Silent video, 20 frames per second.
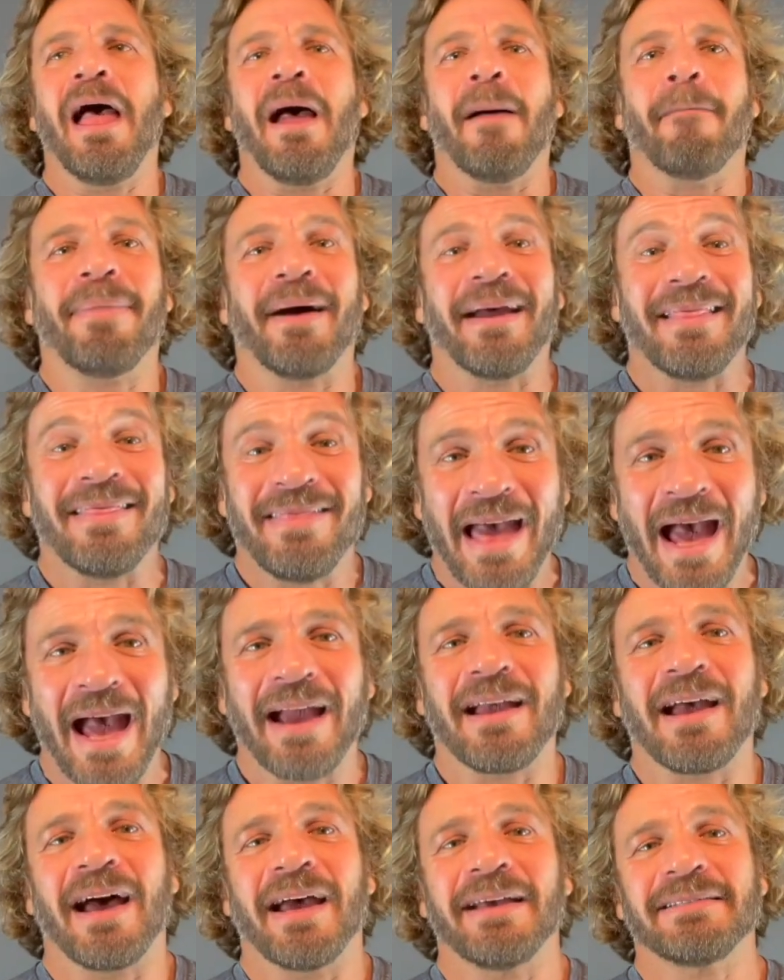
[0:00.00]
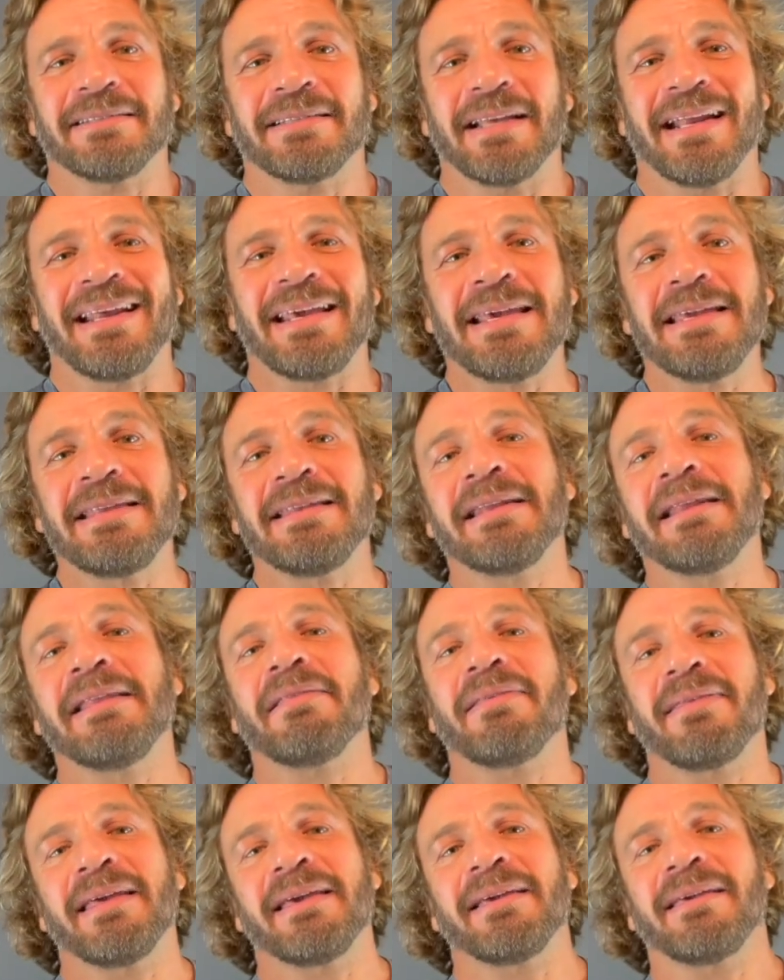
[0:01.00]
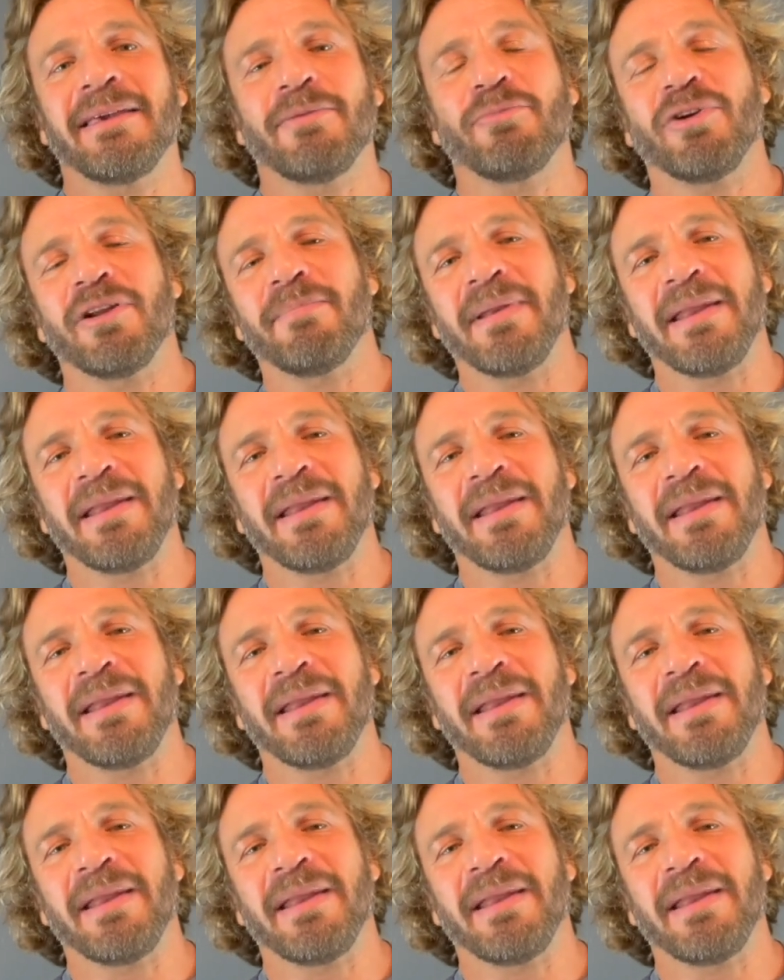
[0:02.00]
But that guy said he didn't think he would have